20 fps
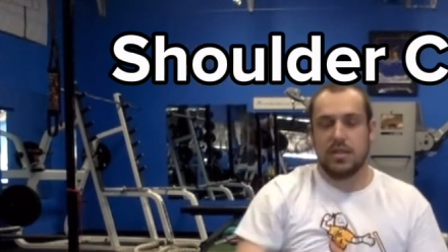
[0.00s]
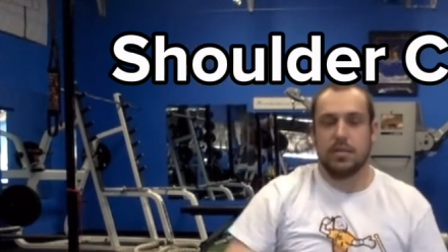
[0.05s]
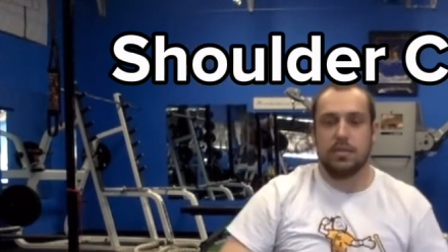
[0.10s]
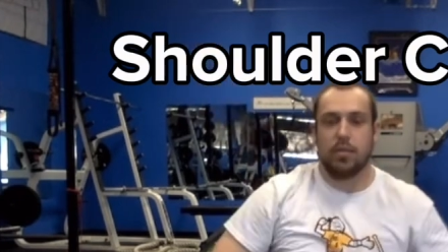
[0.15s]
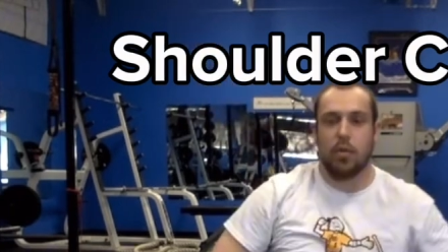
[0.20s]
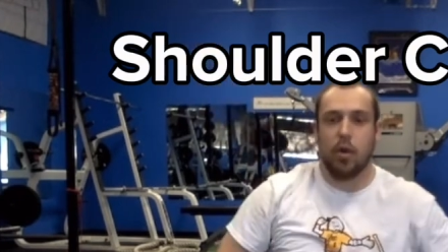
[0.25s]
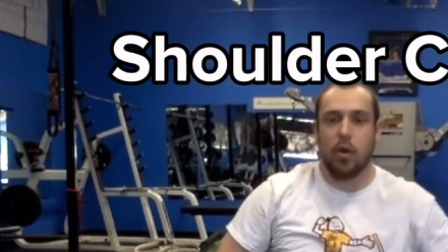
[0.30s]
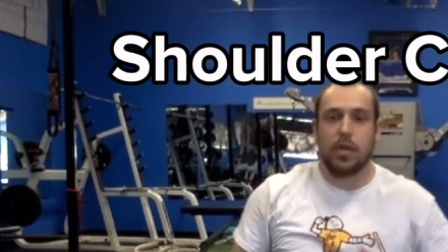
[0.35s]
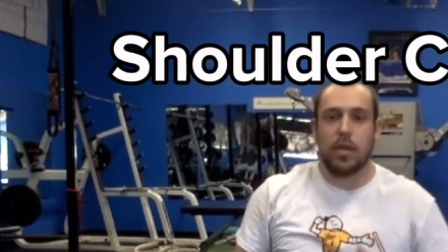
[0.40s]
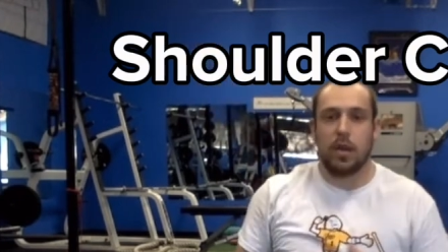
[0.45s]
It's
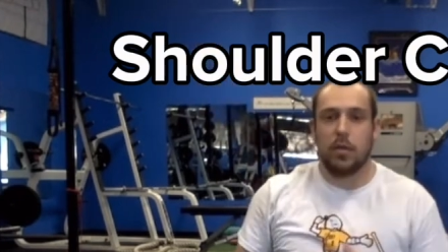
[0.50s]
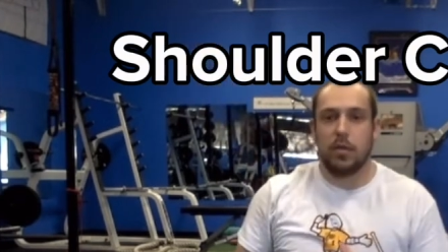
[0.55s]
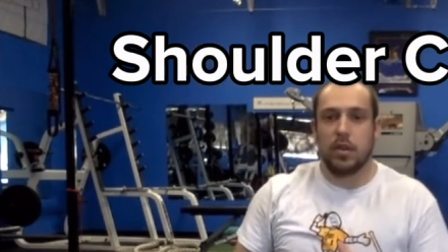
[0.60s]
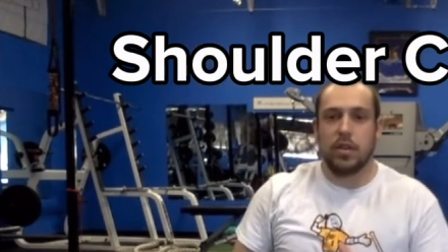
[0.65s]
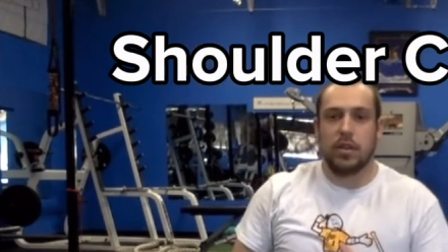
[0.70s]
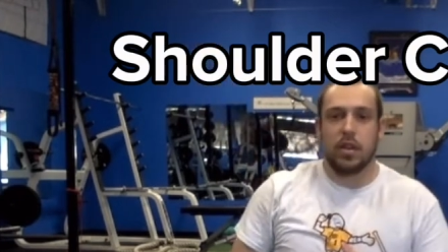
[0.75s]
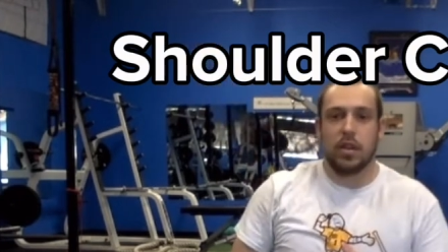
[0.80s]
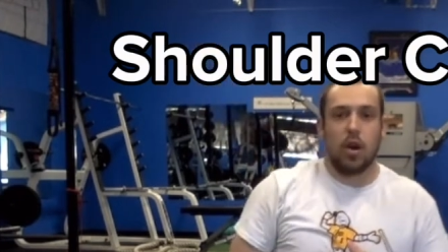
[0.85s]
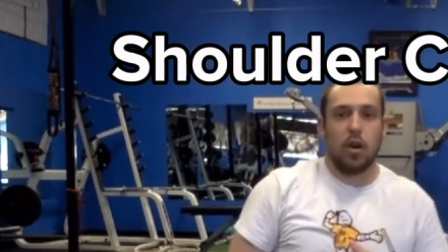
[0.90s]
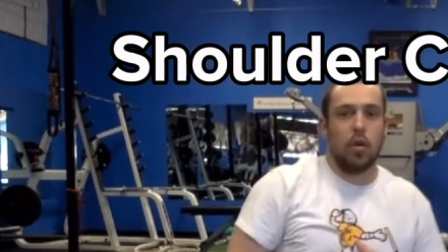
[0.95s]
important that
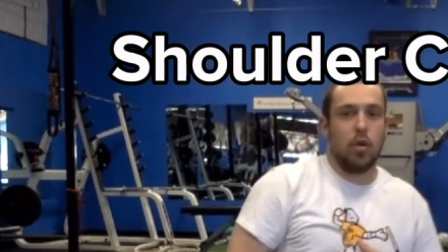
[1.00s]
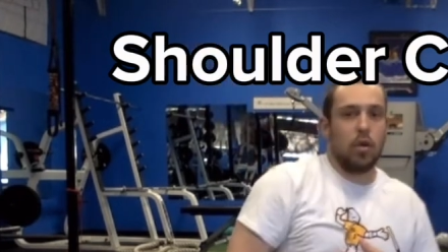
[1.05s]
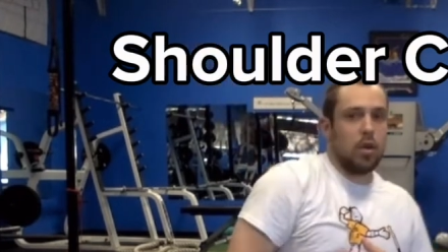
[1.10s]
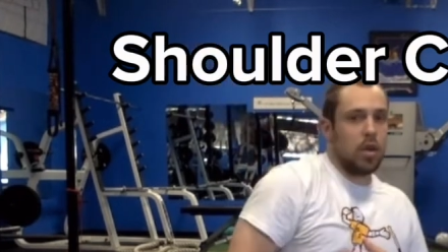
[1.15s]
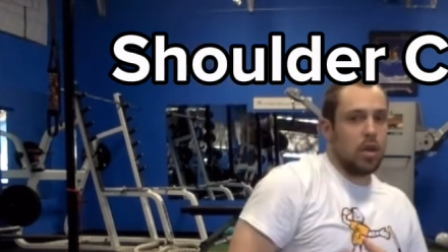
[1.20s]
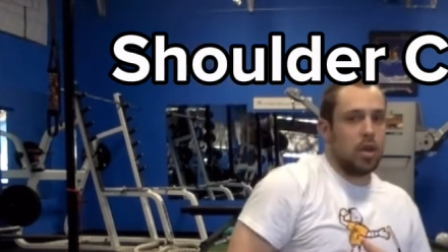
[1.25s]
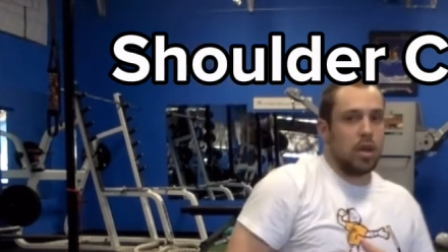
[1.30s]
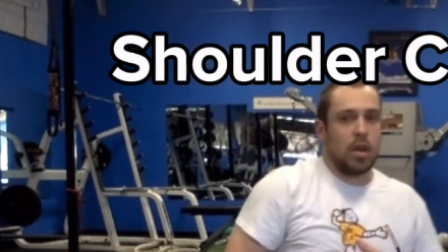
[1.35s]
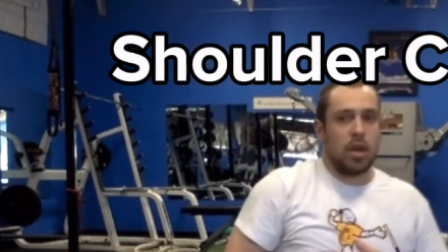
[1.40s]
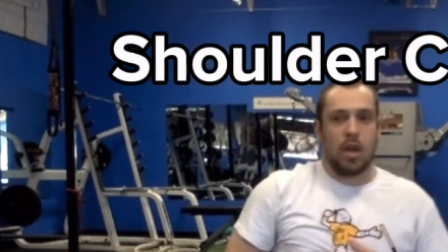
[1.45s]
we don't
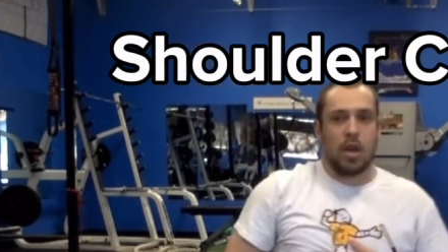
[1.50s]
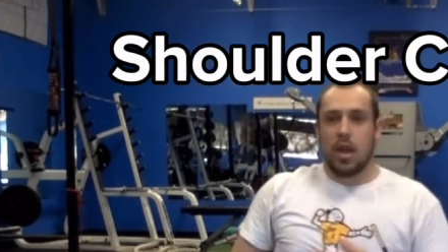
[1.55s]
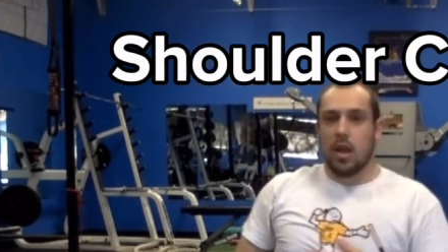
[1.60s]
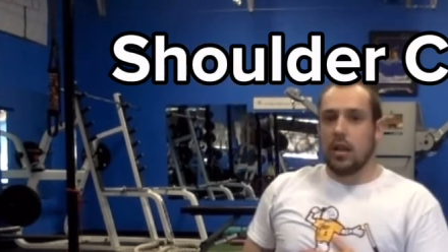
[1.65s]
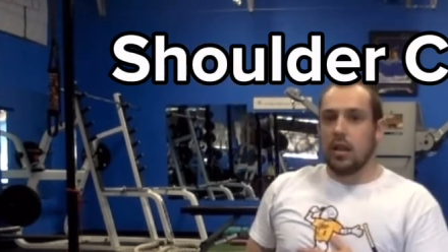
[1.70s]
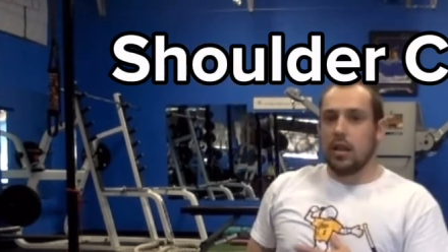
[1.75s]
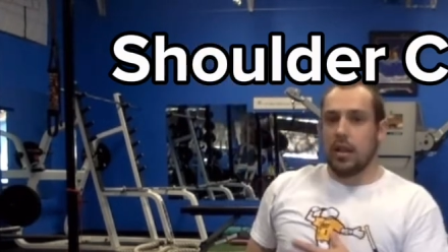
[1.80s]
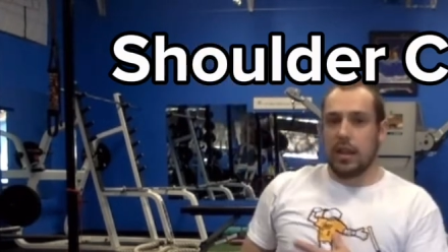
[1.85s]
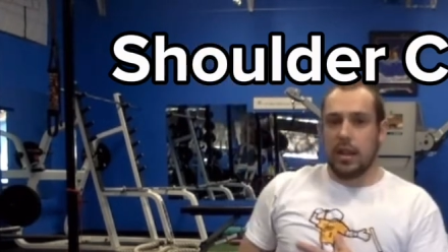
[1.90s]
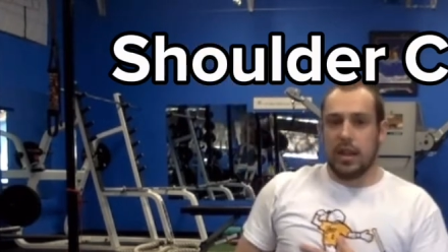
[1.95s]

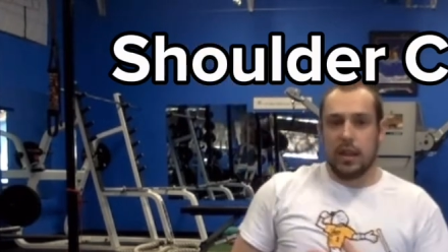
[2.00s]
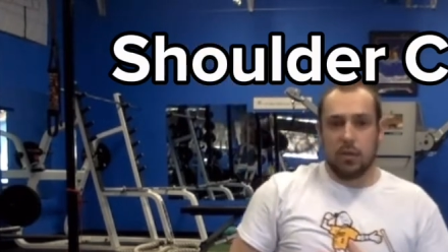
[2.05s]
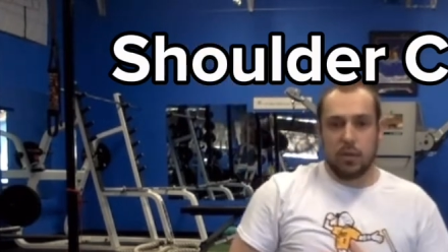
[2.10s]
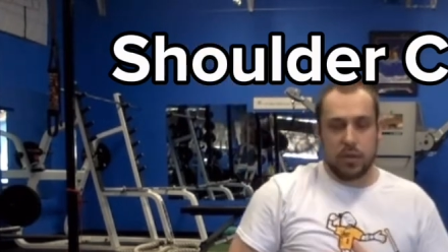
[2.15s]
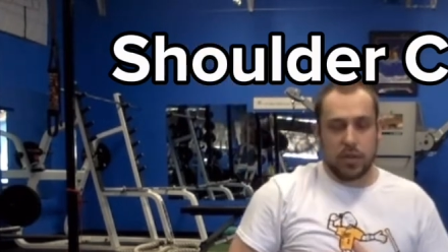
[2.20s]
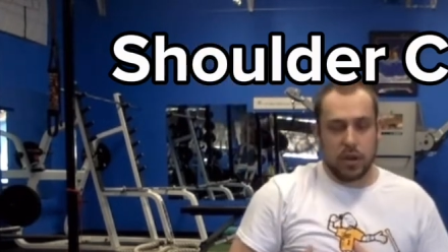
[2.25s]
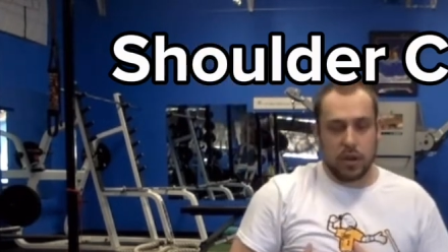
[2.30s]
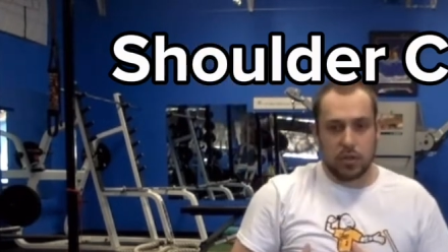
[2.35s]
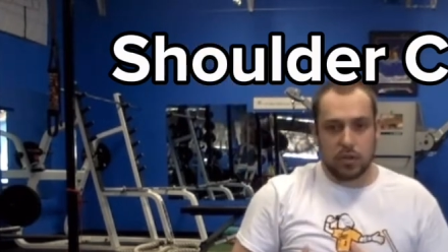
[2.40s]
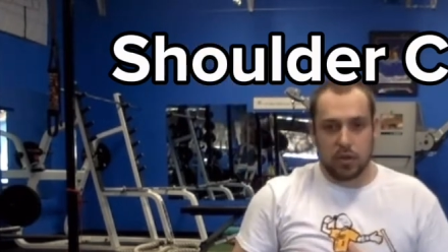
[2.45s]
lean
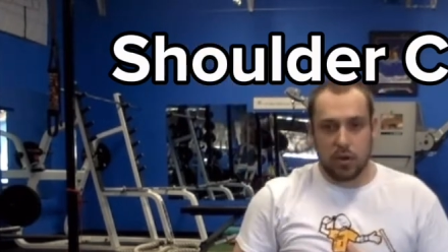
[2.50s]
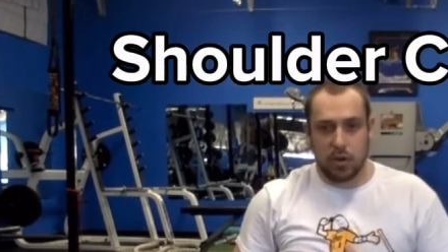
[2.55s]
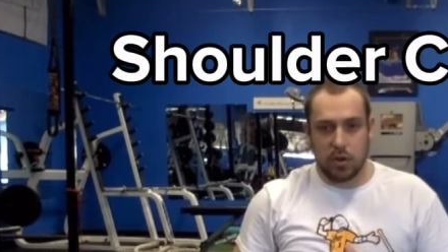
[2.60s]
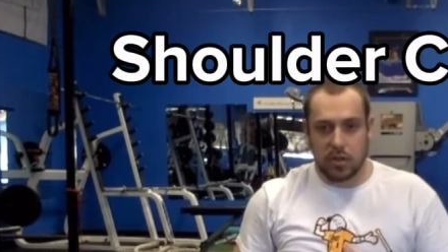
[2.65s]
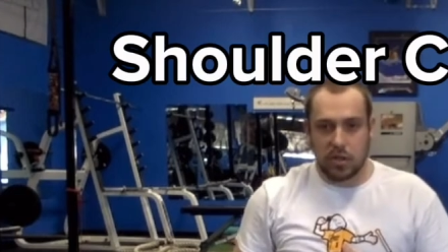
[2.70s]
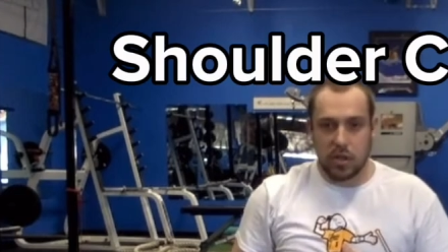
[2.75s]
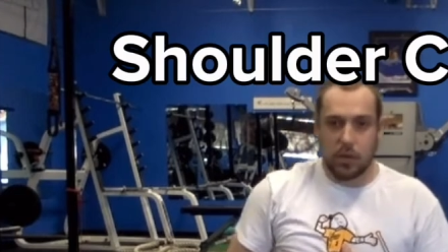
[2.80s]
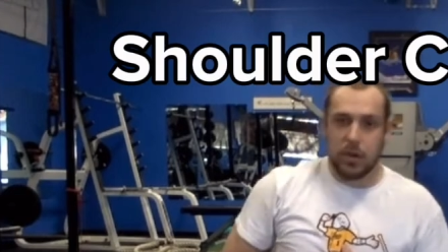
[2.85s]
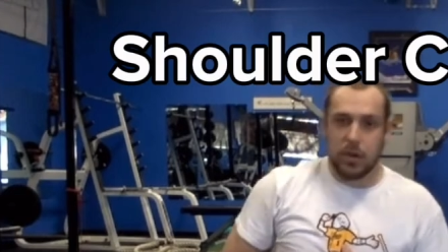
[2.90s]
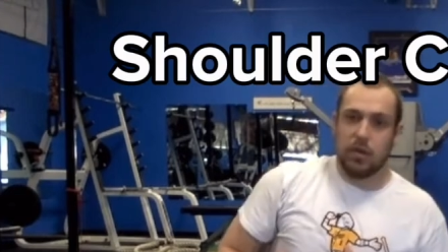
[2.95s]
with our
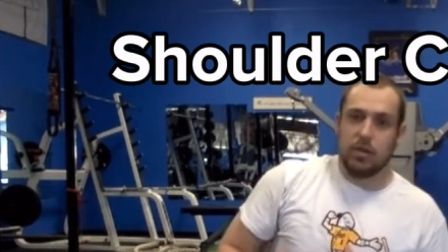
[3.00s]
torso.